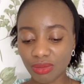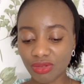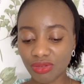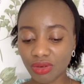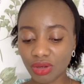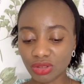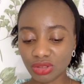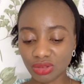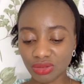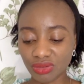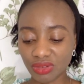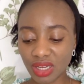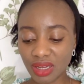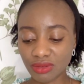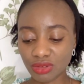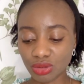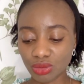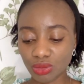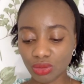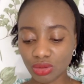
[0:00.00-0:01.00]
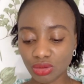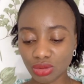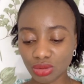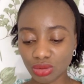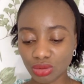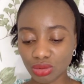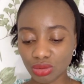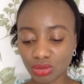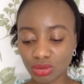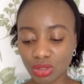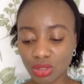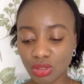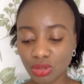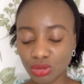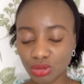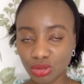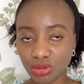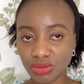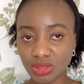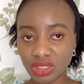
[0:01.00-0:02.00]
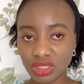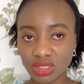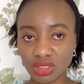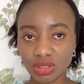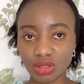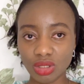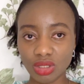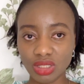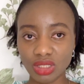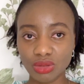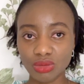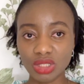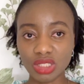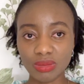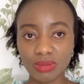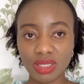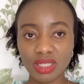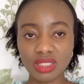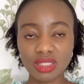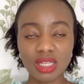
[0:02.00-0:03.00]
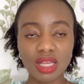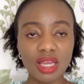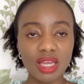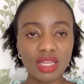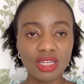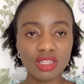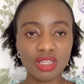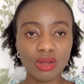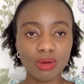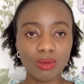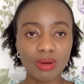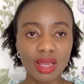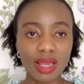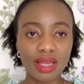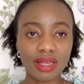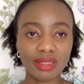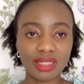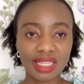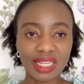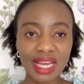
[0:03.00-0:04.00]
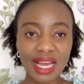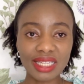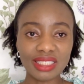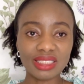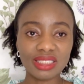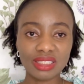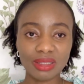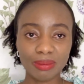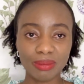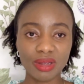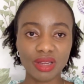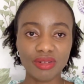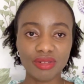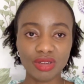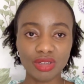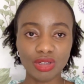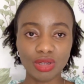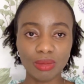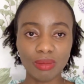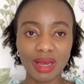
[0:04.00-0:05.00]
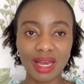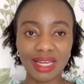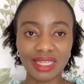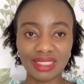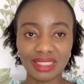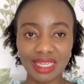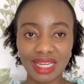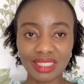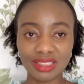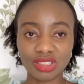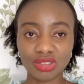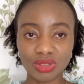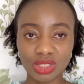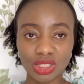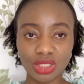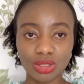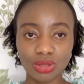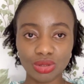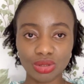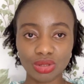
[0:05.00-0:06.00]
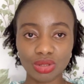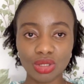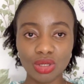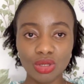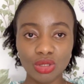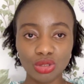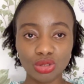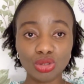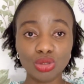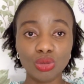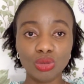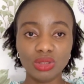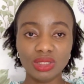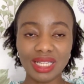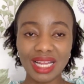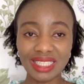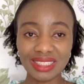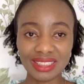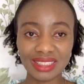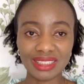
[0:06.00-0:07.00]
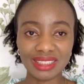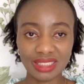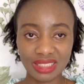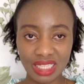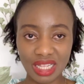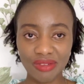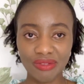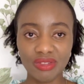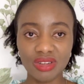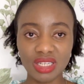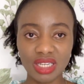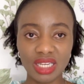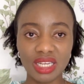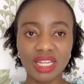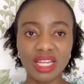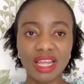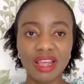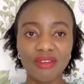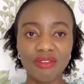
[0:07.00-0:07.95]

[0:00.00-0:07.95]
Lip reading: 4 to 5 to 1 to 2 during the study, which means they were guarding the perineum and that's reduced. So that is definitely a